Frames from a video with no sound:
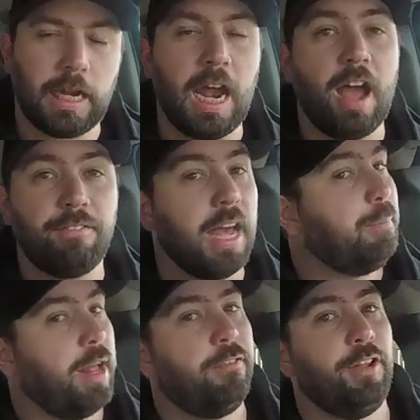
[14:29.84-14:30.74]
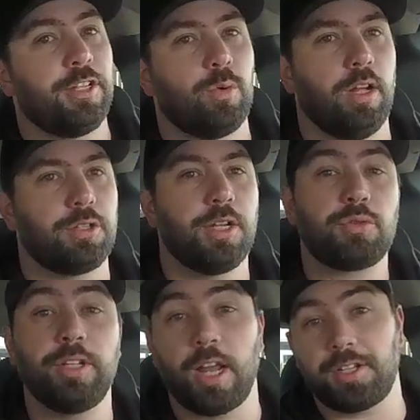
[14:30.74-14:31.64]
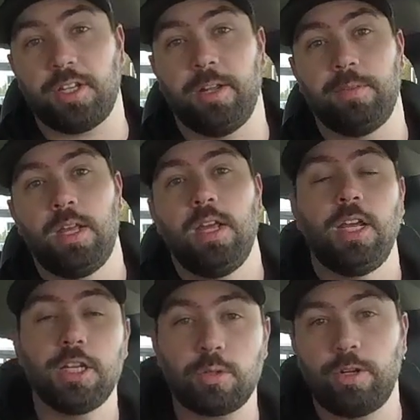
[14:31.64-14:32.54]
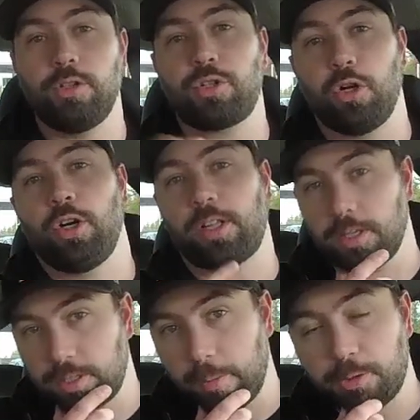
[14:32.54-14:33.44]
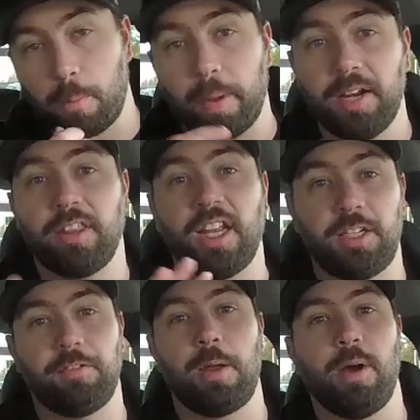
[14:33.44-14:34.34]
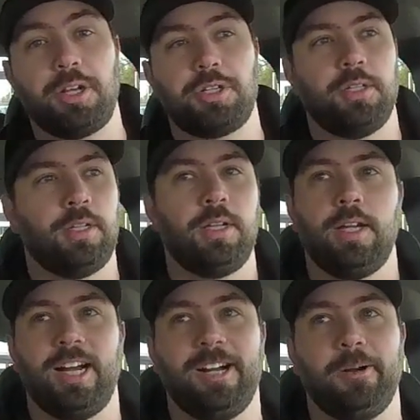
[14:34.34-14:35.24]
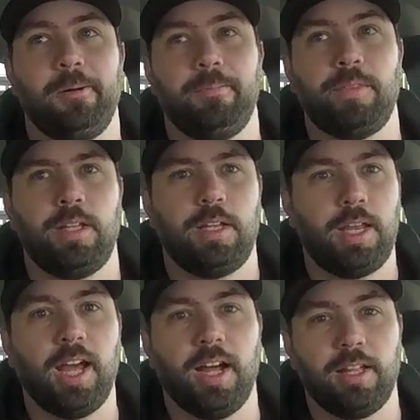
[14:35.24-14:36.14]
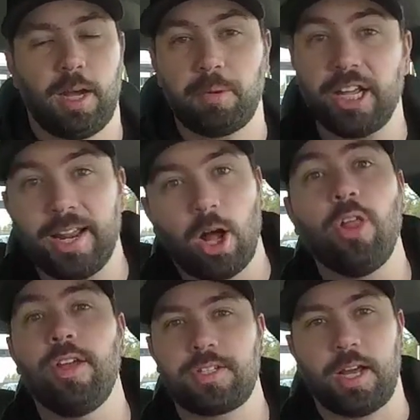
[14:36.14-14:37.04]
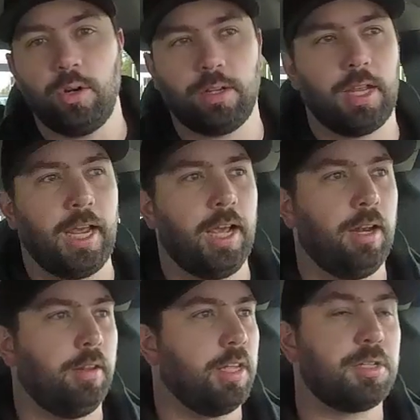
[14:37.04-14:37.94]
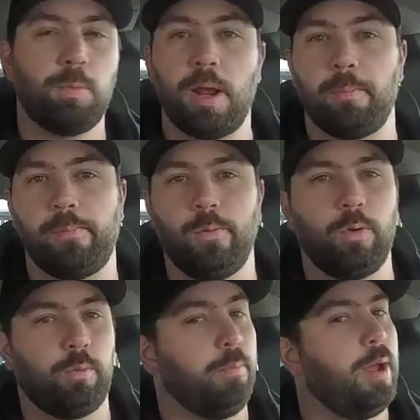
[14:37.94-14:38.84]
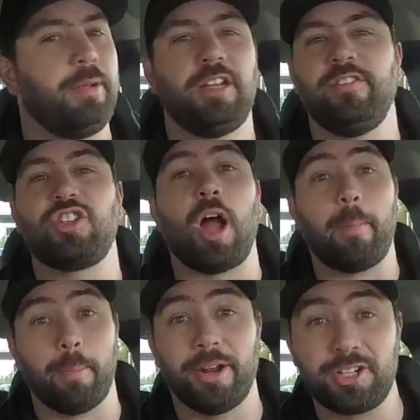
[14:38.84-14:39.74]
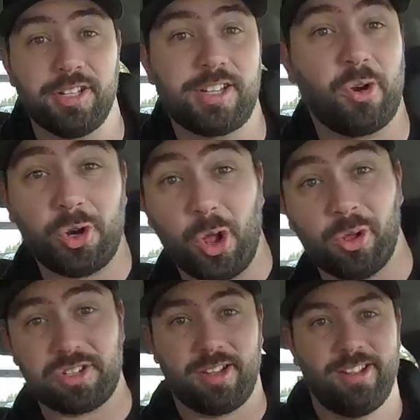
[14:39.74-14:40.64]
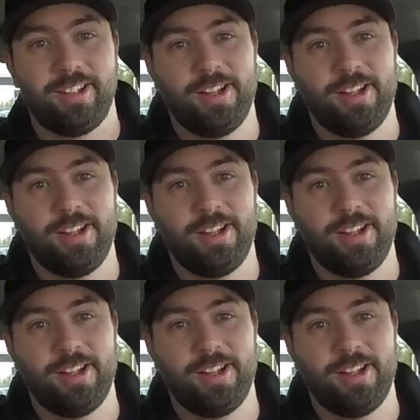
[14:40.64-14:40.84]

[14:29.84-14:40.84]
I have that benefit as well. So it's really nice to him. He's the one who sort of hooked this up. So Ben, thank you very much. Um, yeah, I'm gonna get all this out, and this might will maybe even chop a bunch of this out. Who knows?